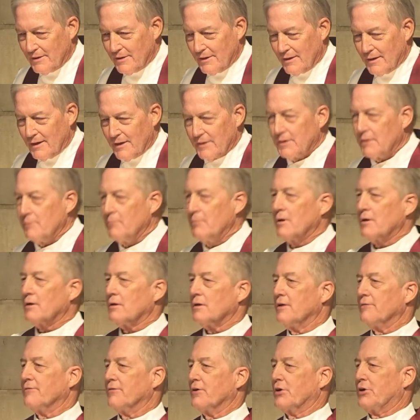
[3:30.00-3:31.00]
In the middle
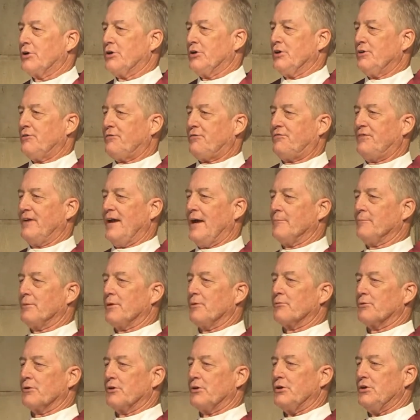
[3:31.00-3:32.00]
of a good family
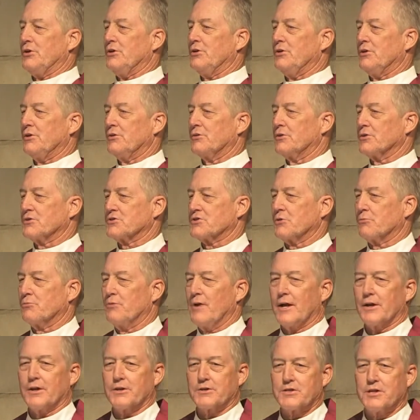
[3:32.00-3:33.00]
reunion, there's the
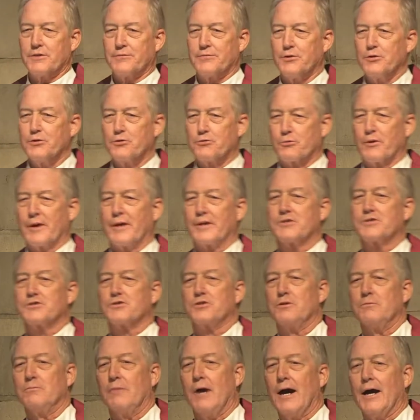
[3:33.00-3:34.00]
relative who drinks
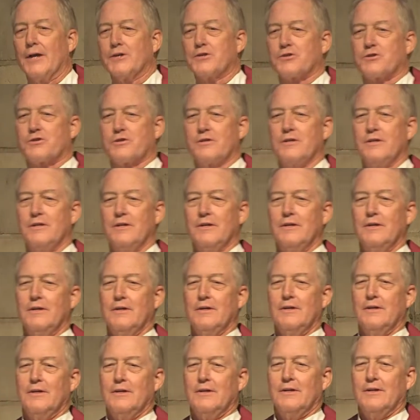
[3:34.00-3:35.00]
too much.
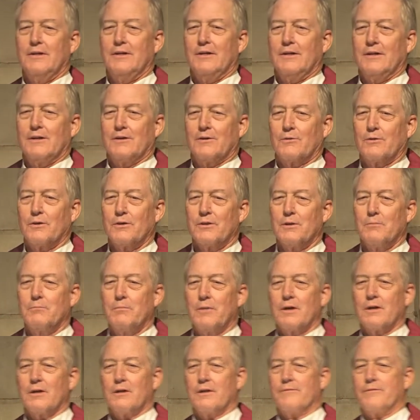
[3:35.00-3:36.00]
Or in the
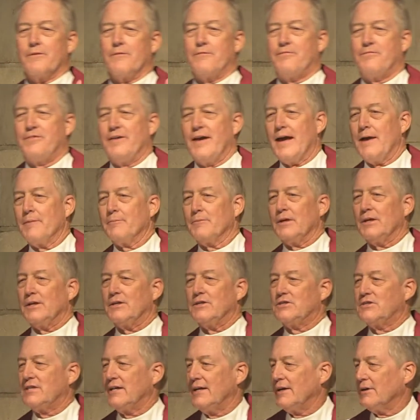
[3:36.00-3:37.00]
middle of a family
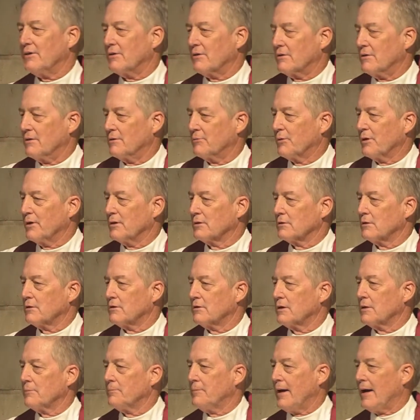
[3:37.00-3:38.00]
dinner, we
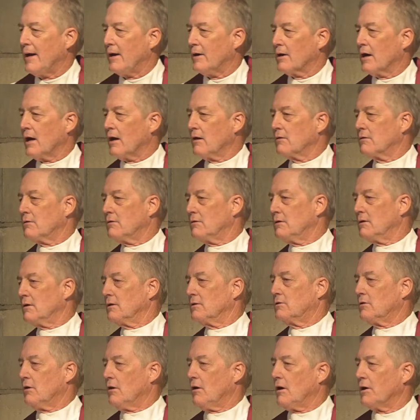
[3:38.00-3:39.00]
learn about the
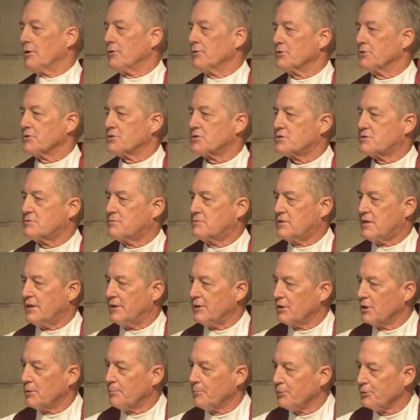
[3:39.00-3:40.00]
daughter's
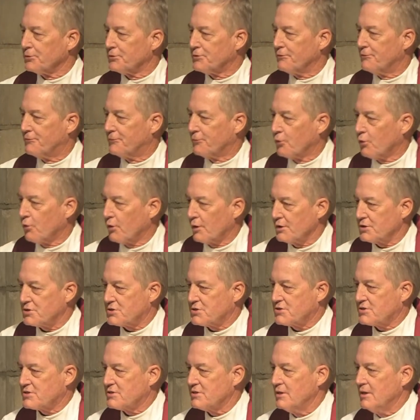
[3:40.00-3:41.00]
terrible
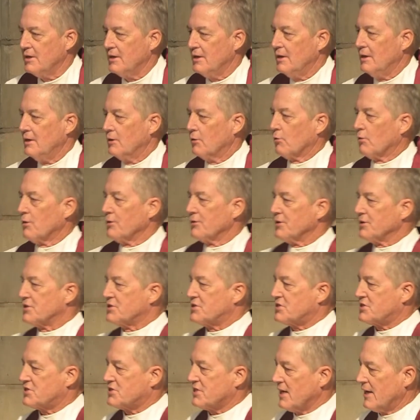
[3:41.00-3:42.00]
divorce, or the
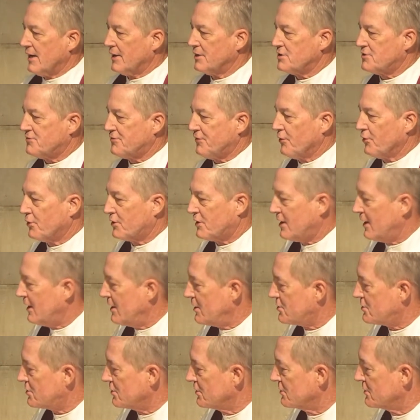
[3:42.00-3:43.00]
son's
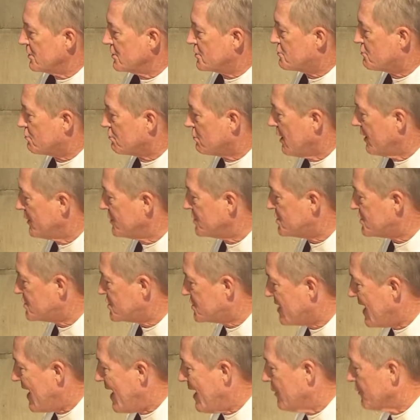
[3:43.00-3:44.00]
vocation that's run
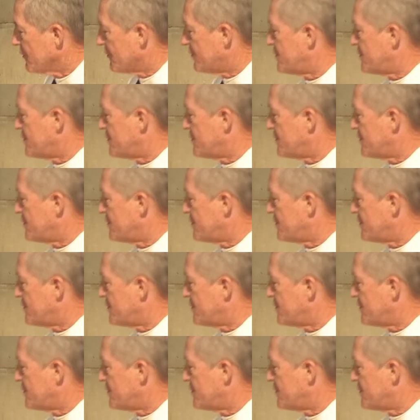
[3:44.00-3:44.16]
south.